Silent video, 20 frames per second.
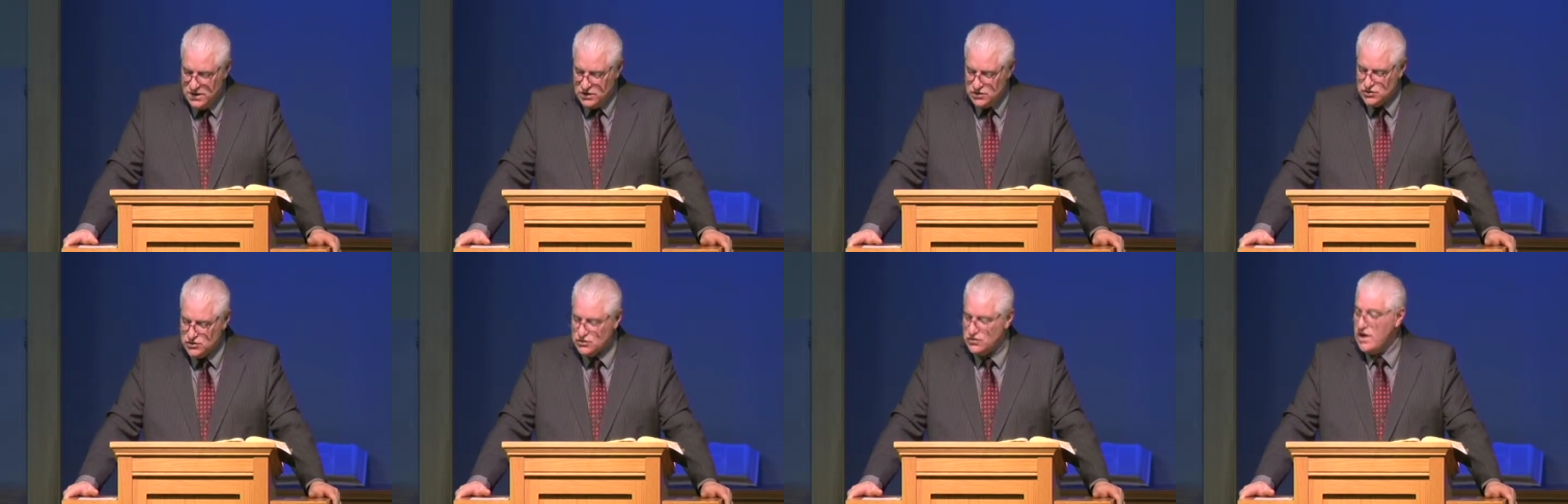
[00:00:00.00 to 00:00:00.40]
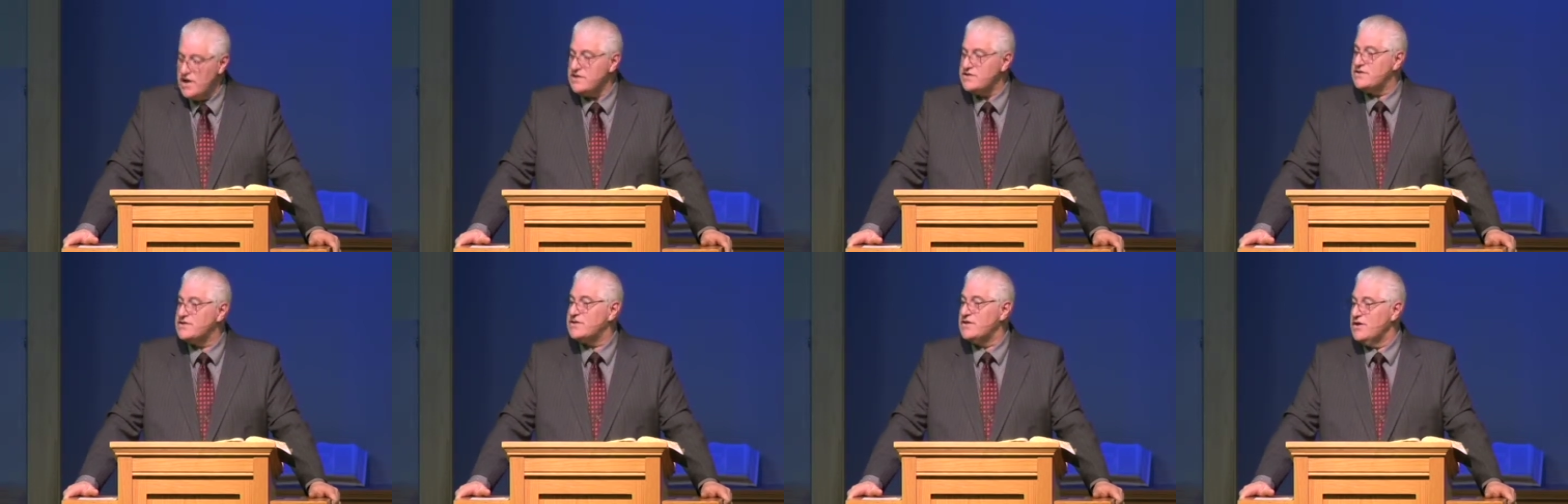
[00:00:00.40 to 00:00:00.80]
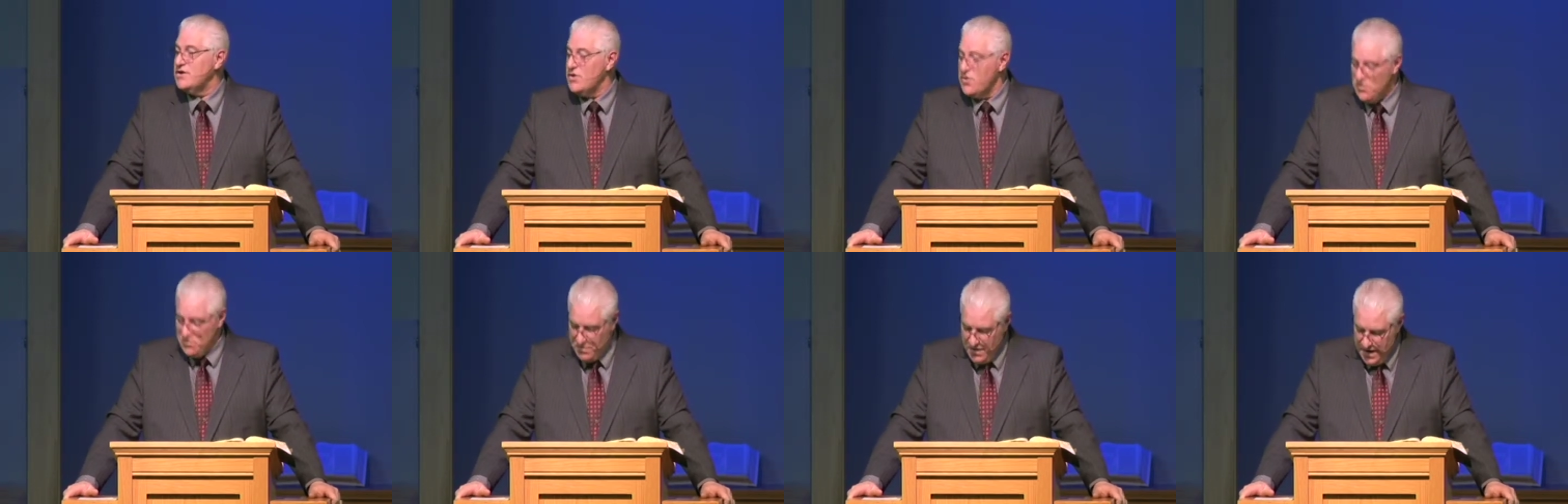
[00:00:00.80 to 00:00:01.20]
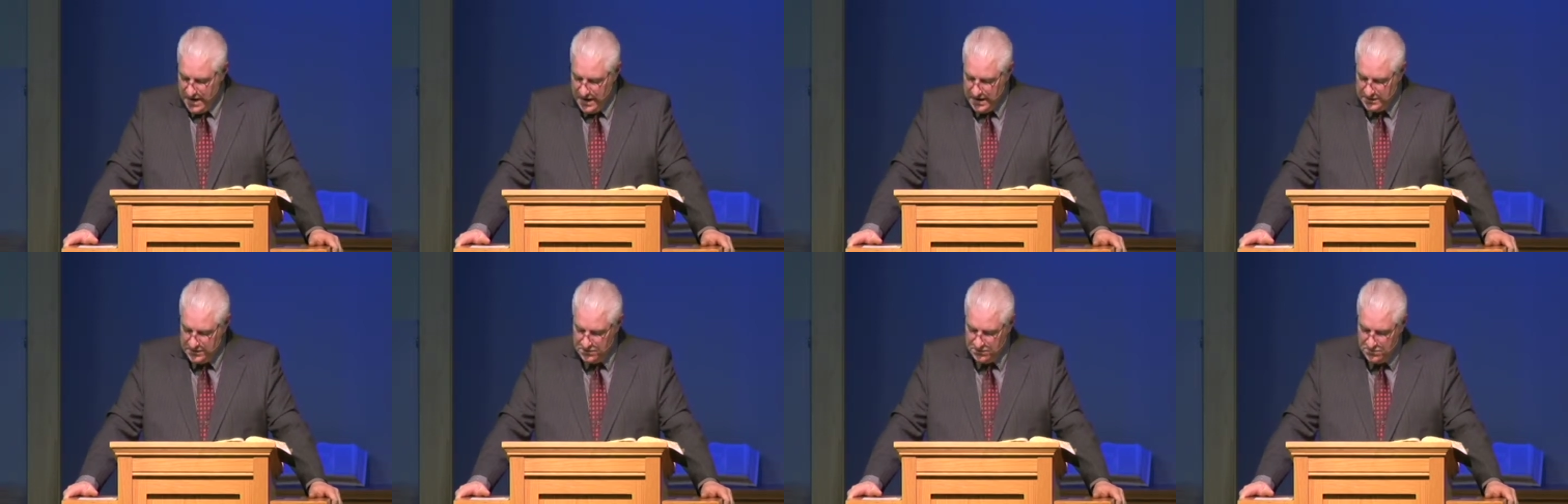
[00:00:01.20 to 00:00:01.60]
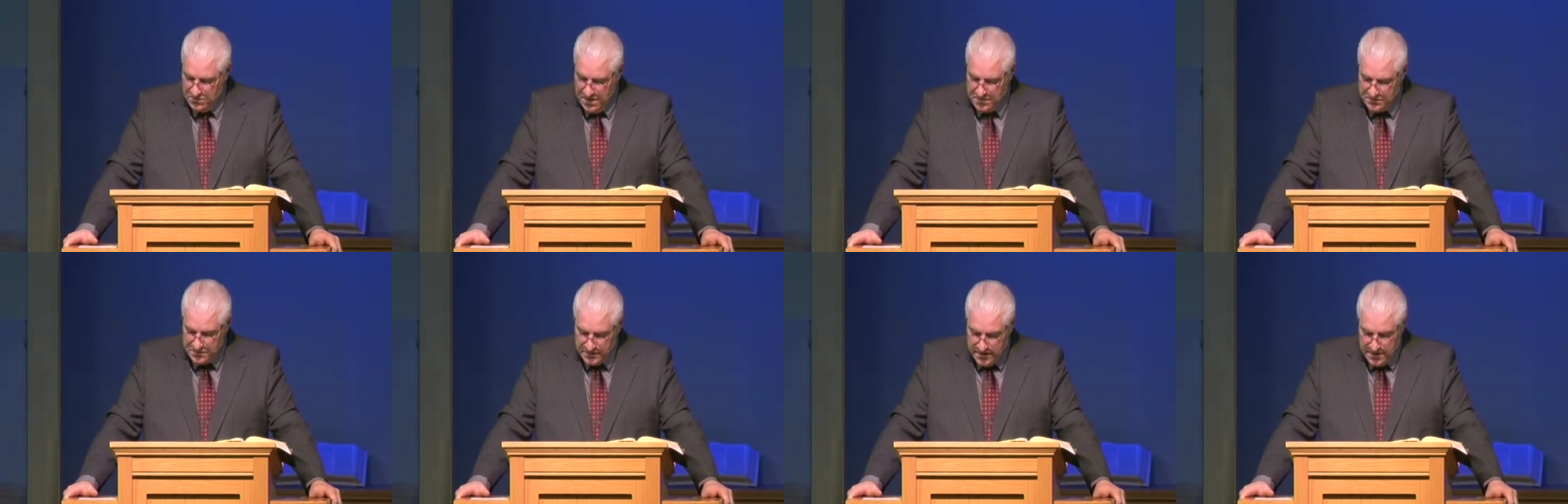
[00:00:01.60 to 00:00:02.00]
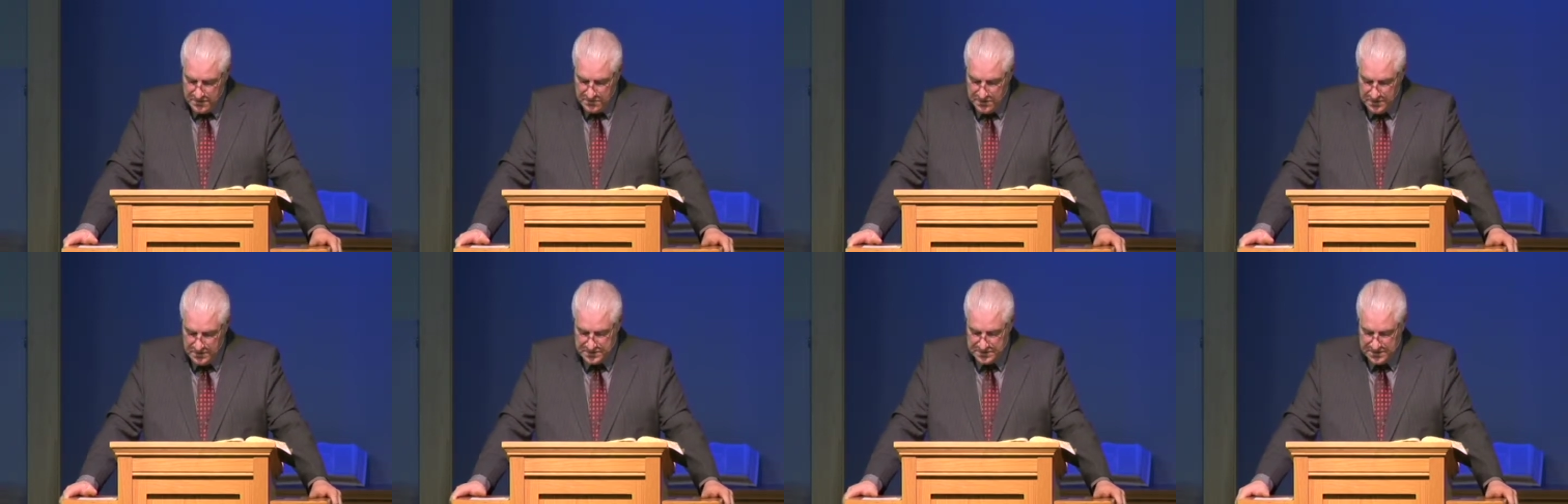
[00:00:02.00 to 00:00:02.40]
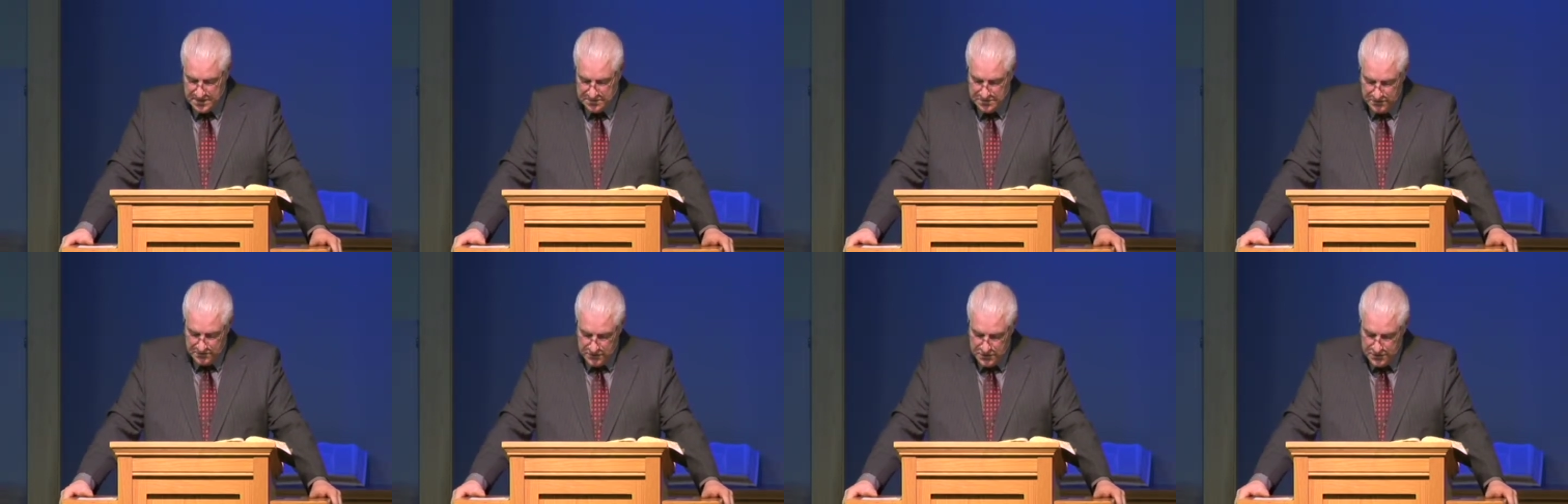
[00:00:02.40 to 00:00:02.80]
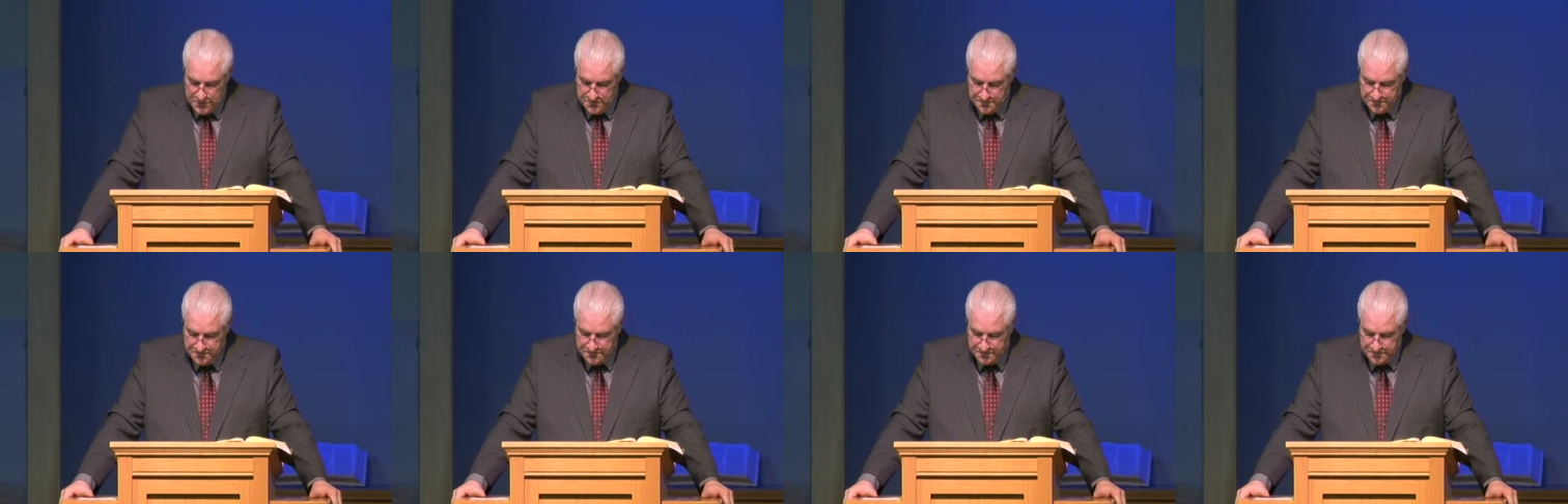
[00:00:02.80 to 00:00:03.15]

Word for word: Trust and Obey. Do you remember that one, some of you?